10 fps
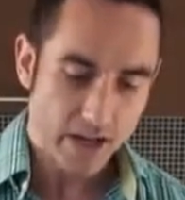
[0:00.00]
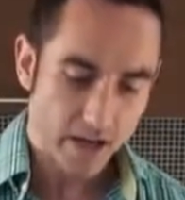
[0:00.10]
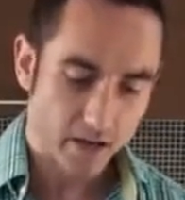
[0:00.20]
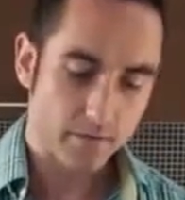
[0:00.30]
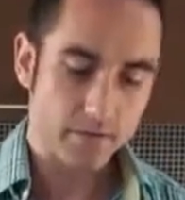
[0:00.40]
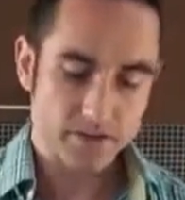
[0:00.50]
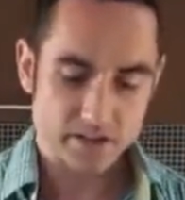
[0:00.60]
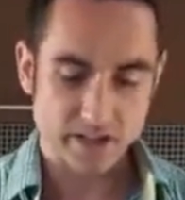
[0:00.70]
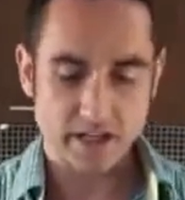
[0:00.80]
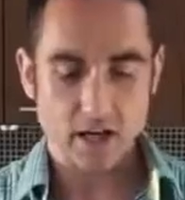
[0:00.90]
And
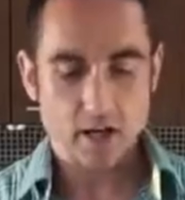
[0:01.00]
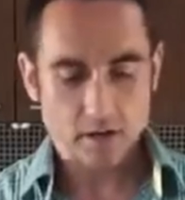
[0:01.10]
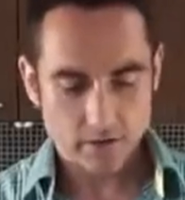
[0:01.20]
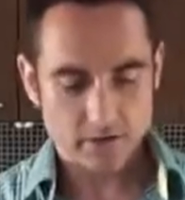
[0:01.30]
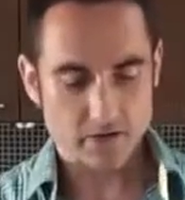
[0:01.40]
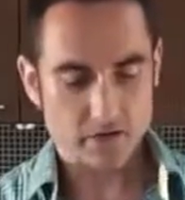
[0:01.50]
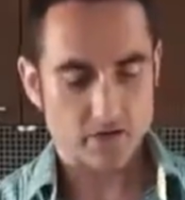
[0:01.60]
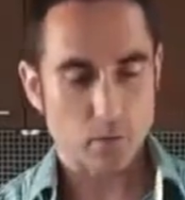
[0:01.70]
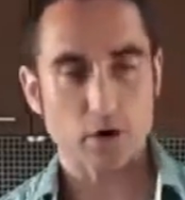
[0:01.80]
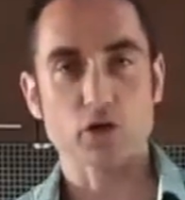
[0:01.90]
obviously, this is a
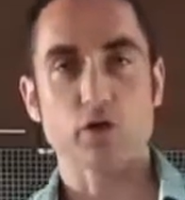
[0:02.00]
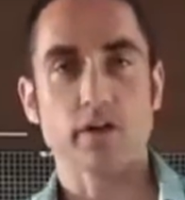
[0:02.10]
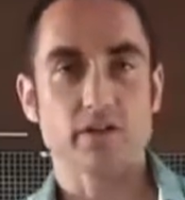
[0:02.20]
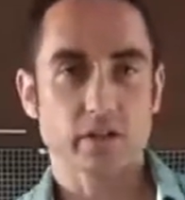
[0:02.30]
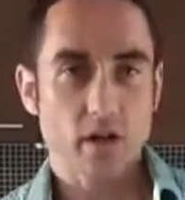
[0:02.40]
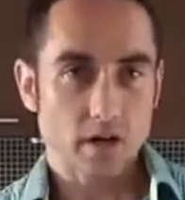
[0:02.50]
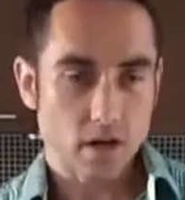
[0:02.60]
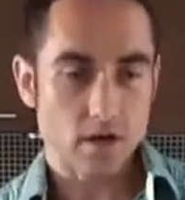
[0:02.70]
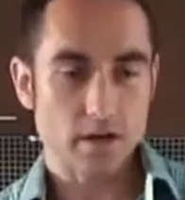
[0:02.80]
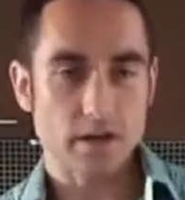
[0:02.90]
smarter choice.
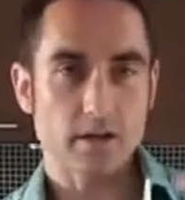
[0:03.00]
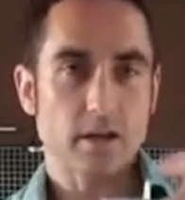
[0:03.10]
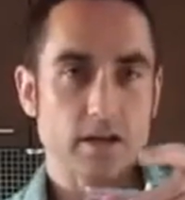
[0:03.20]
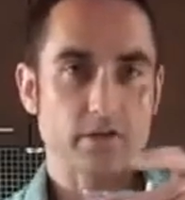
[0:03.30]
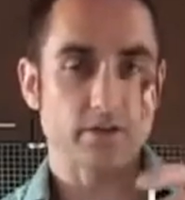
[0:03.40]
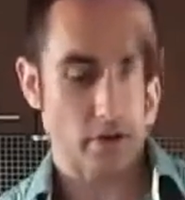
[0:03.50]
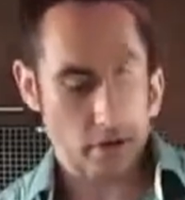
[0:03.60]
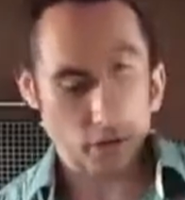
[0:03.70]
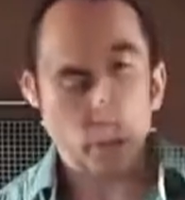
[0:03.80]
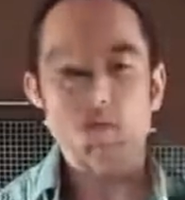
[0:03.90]
Kangen is the star
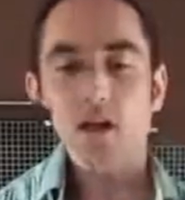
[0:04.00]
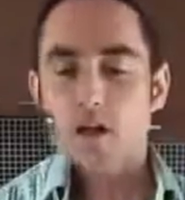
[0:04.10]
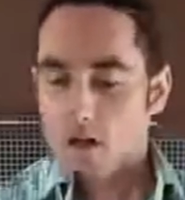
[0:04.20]
of the show.